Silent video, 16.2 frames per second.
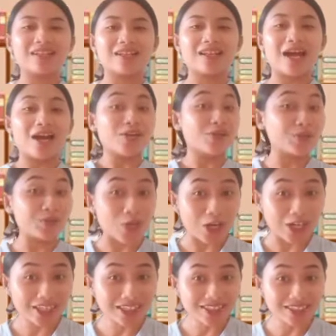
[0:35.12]
Are you
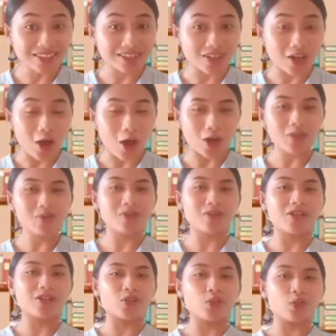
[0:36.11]
done? Okay,
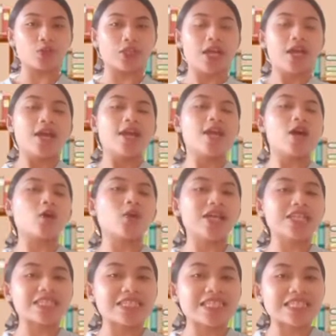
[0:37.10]
very good. Now
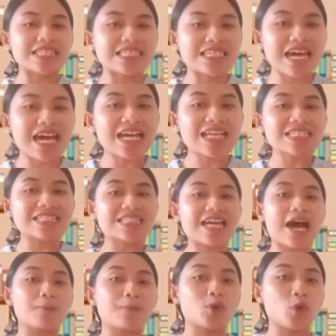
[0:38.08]
let's discuss the
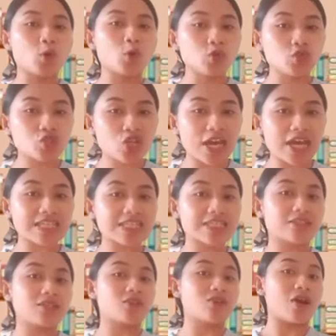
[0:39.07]
approaches
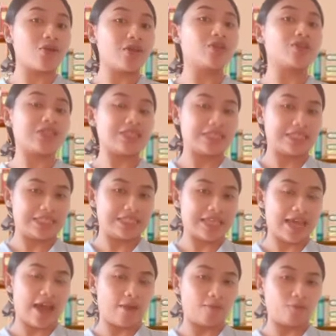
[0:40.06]
to literary
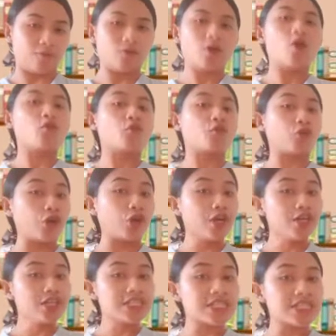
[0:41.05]
criticism.
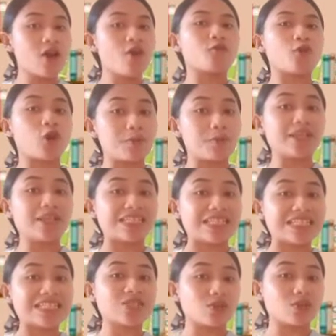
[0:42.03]
First,
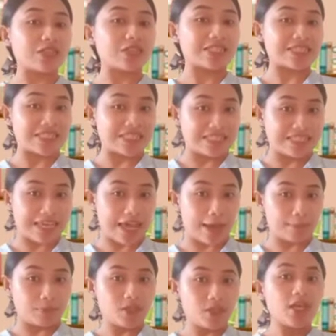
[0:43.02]
formalist
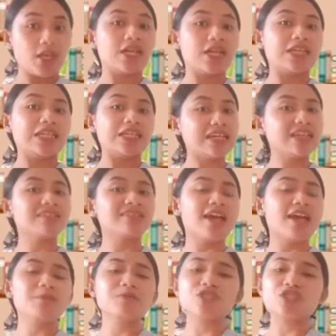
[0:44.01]
criticism. It
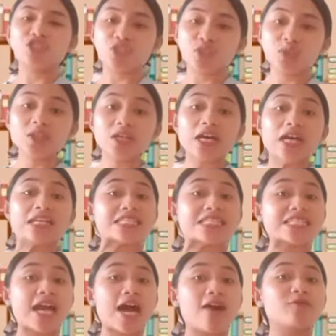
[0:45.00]
attempts to
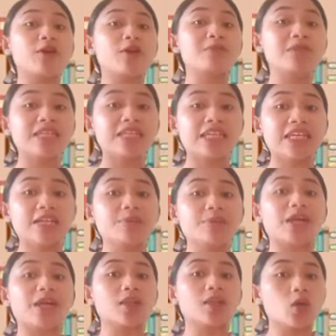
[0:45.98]
discover meaning
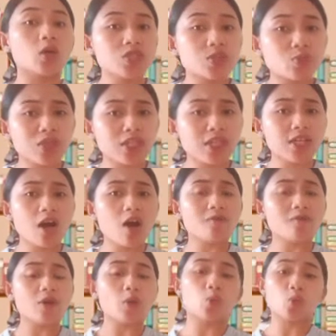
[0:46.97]
by close reading
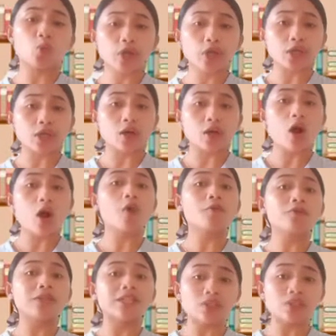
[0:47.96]
of a work
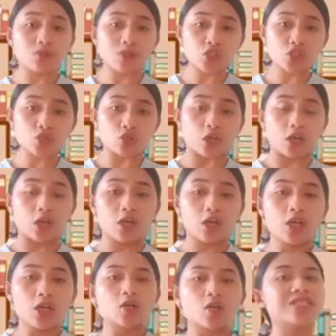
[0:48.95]
of literature,
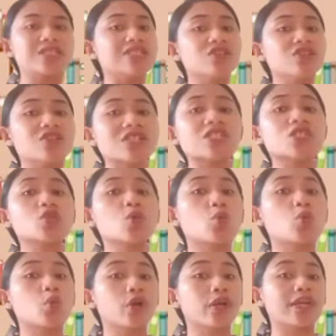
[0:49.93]
considers the
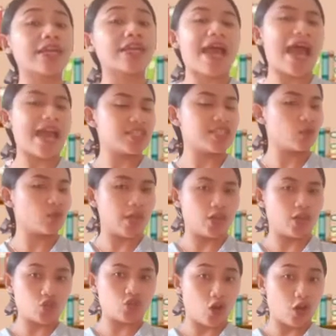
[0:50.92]
work in
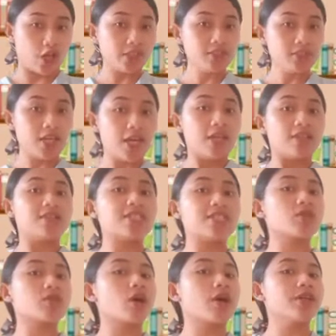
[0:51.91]
isolation,
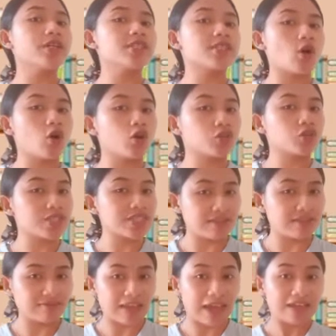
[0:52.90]
disregarding the author's
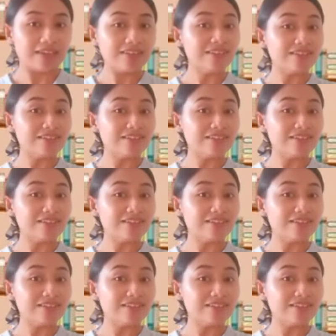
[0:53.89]
intent,